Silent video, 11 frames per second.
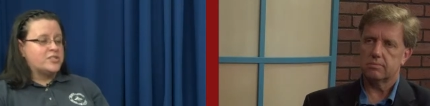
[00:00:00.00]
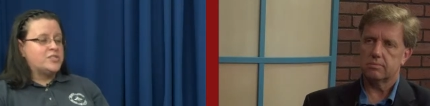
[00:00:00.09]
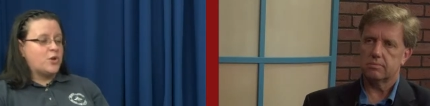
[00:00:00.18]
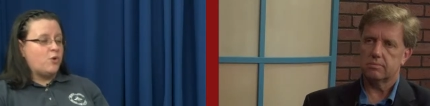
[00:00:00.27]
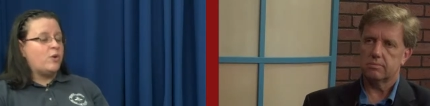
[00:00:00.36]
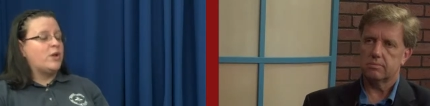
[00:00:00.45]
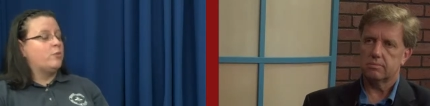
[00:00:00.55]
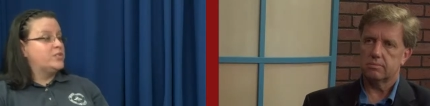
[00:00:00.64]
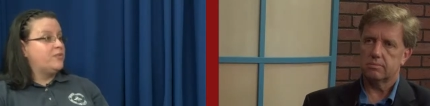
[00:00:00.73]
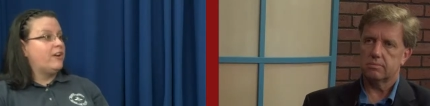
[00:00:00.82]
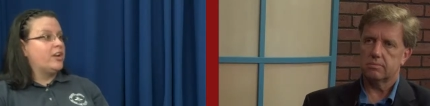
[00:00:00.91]
Speaker 1: So it
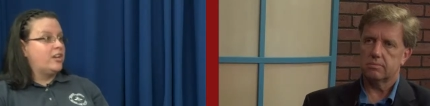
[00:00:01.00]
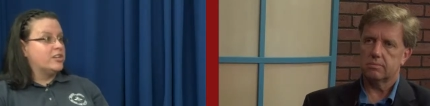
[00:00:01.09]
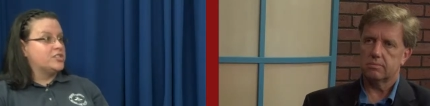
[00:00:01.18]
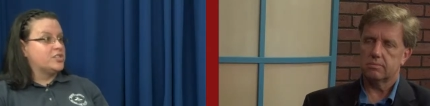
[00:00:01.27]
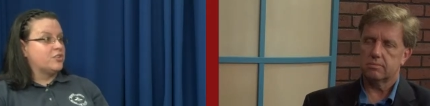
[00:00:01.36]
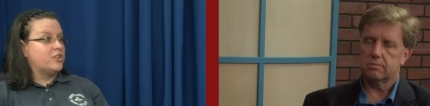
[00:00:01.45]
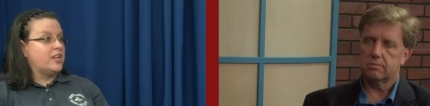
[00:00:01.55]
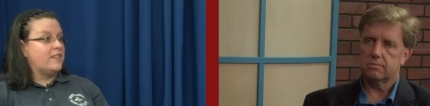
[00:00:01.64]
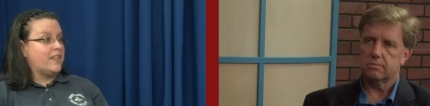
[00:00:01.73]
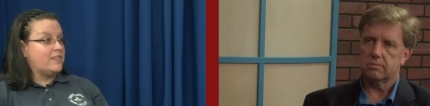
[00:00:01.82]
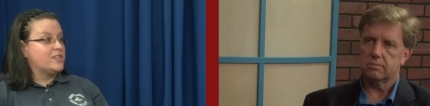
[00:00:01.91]
was very
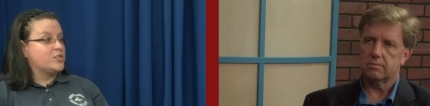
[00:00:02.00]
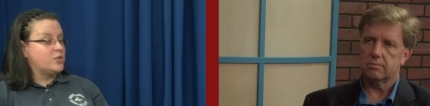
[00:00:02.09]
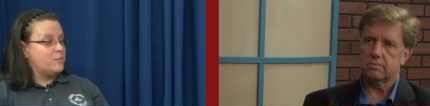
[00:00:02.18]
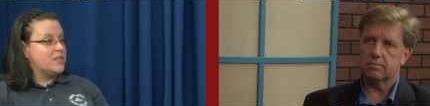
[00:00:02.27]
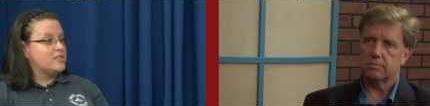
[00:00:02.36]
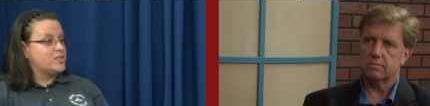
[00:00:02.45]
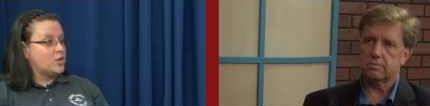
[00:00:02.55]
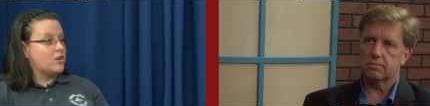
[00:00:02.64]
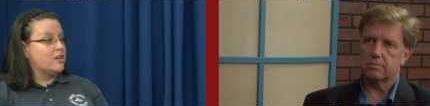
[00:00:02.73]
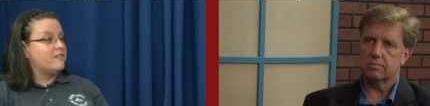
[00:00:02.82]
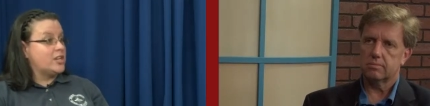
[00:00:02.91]
concerning that this could be the
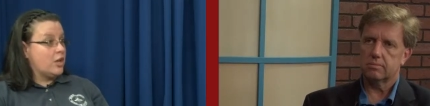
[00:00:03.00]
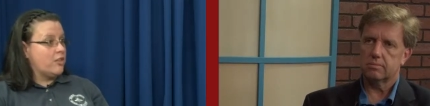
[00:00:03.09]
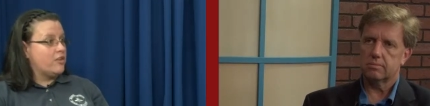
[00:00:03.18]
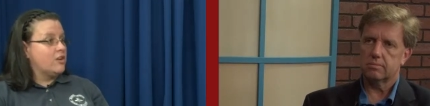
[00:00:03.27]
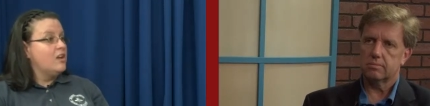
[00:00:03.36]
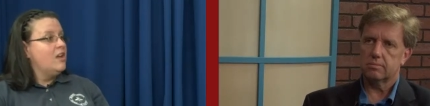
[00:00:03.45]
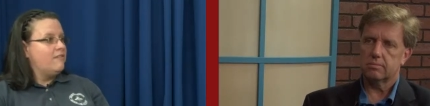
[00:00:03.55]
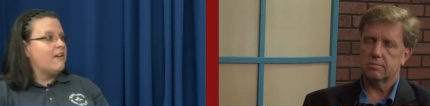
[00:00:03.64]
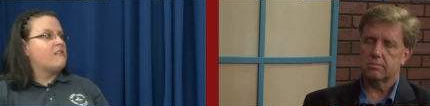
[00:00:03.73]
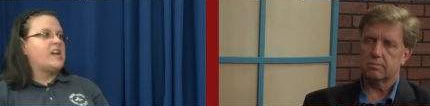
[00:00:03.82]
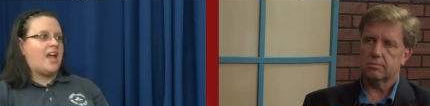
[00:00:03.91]
start of another
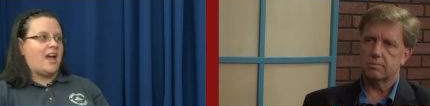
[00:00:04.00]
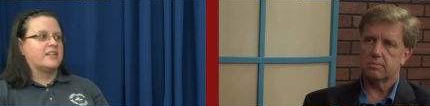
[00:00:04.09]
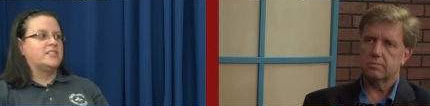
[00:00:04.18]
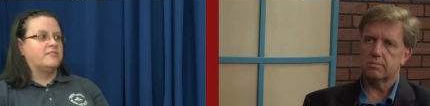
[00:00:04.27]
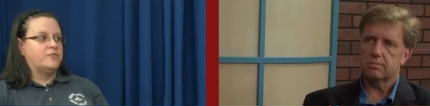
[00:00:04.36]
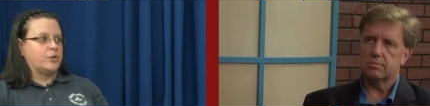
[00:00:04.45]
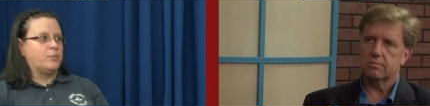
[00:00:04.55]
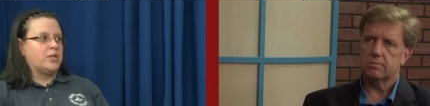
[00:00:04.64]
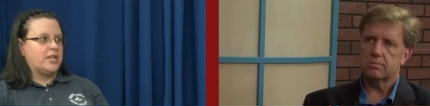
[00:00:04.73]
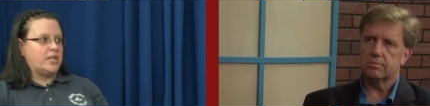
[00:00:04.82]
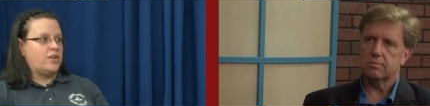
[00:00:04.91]
very active
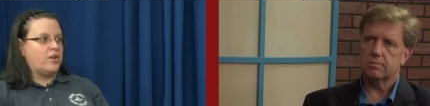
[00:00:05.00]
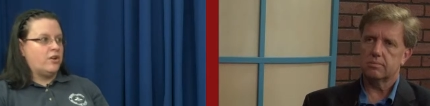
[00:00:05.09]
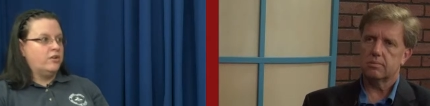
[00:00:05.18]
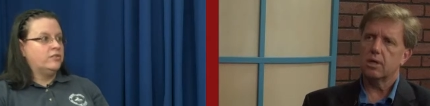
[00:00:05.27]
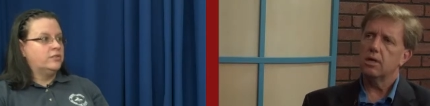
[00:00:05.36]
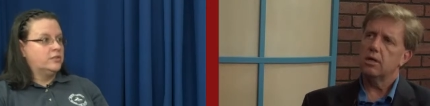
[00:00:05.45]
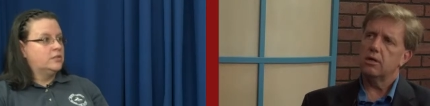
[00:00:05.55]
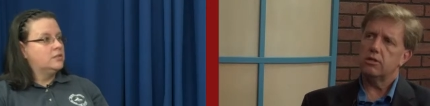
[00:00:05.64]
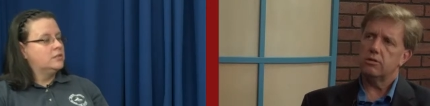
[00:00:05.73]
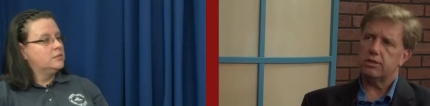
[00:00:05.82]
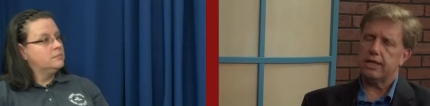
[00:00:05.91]
Tripoli year.
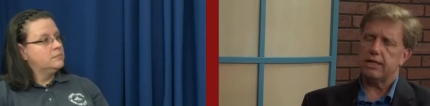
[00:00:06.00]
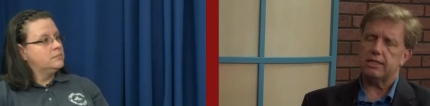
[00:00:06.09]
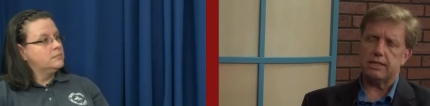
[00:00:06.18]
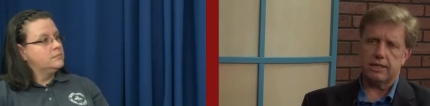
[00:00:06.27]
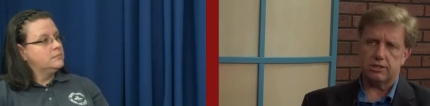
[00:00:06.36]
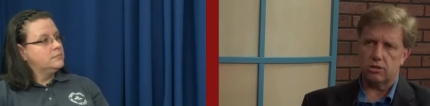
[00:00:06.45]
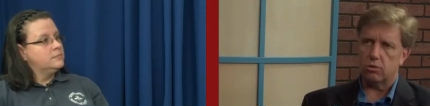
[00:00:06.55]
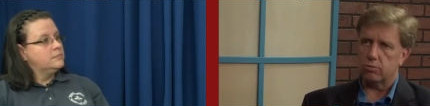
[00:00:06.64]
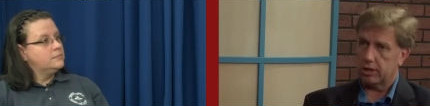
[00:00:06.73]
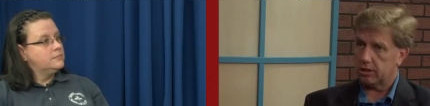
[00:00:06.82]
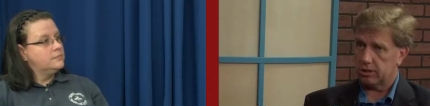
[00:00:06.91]
Speaker 2: You're taking
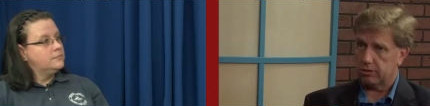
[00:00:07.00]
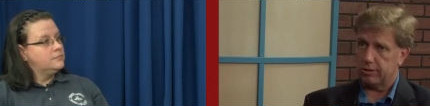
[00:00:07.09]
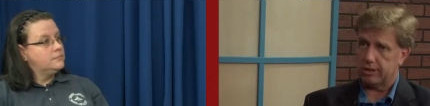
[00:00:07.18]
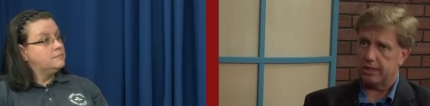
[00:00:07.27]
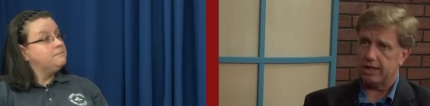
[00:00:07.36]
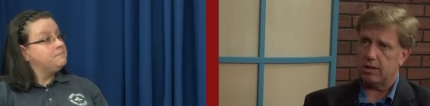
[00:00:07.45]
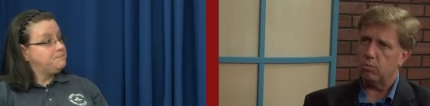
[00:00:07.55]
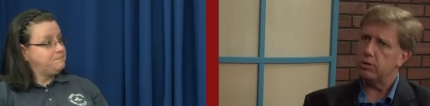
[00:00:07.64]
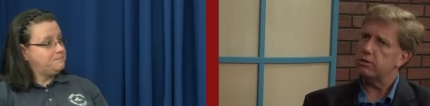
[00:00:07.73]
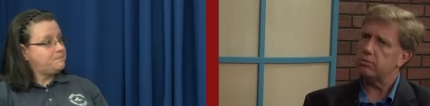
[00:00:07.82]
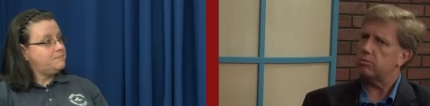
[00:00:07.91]
testo regularly right now.
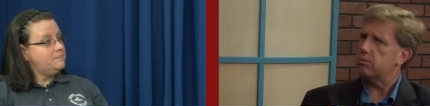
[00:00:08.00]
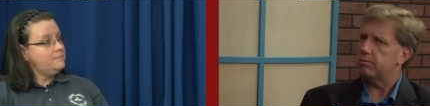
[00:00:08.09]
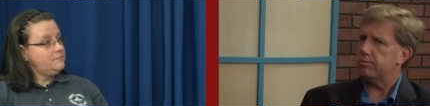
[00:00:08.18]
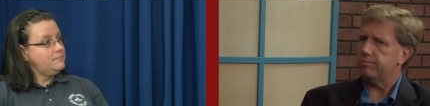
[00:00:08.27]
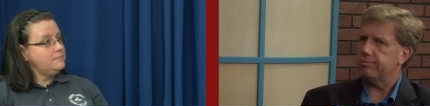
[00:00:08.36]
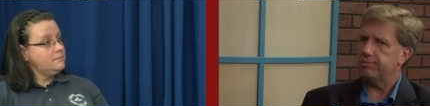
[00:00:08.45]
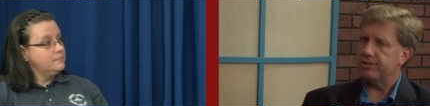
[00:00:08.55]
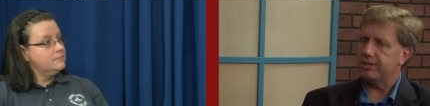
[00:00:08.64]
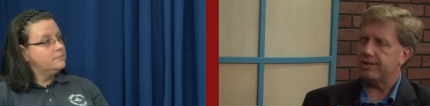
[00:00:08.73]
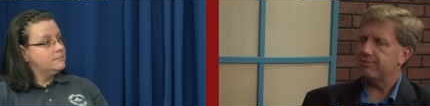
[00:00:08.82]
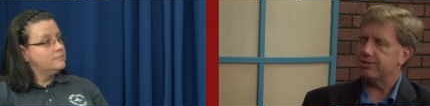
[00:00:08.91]
What do you, do
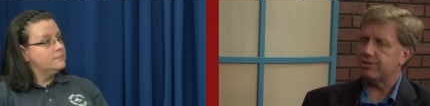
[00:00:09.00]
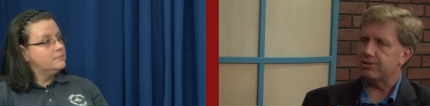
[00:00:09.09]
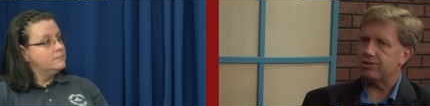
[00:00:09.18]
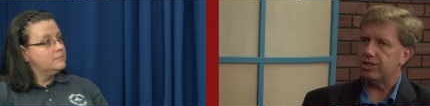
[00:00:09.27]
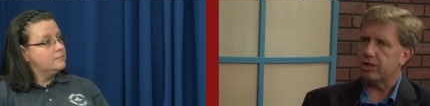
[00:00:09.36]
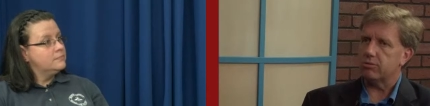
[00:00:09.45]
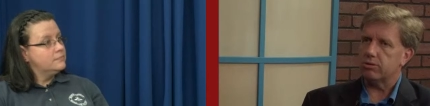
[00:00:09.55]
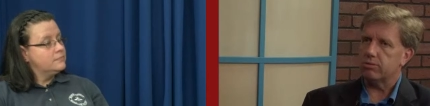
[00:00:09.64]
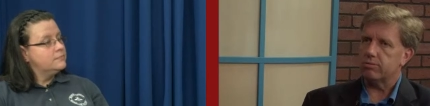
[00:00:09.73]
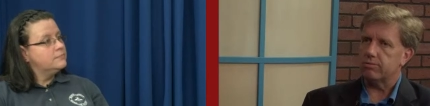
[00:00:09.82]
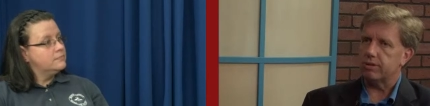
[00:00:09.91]
you have just a
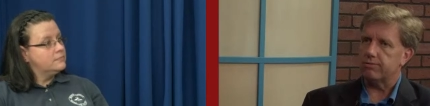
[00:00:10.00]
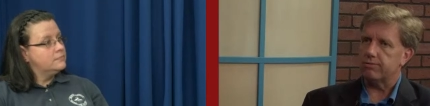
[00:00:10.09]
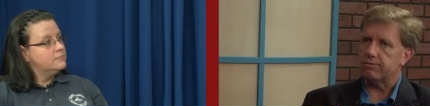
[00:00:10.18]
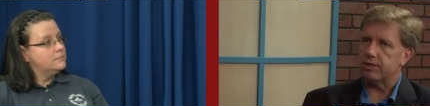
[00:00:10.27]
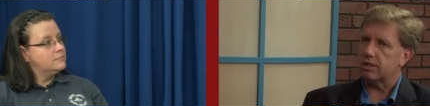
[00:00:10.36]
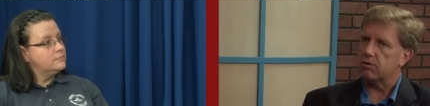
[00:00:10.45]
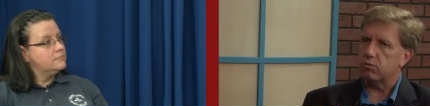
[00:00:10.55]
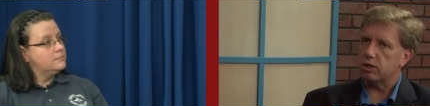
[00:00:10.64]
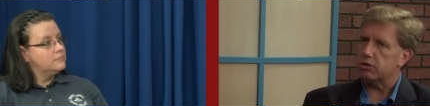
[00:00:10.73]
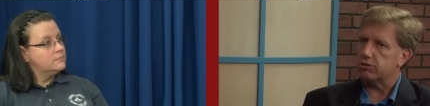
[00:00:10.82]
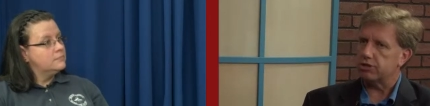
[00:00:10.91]
general uh, feeling of
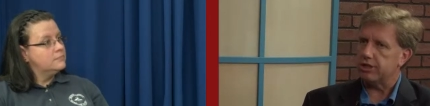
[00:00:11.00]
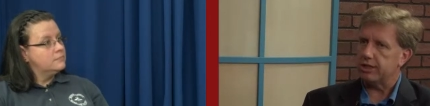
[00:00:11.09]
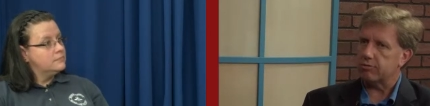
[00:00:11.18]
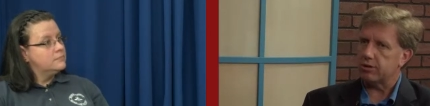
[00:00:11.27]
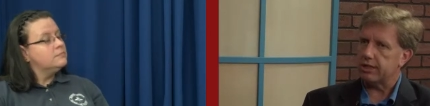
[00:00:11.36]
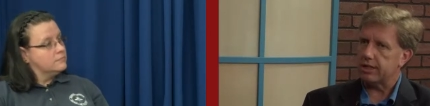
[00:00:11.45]
what you're seeing right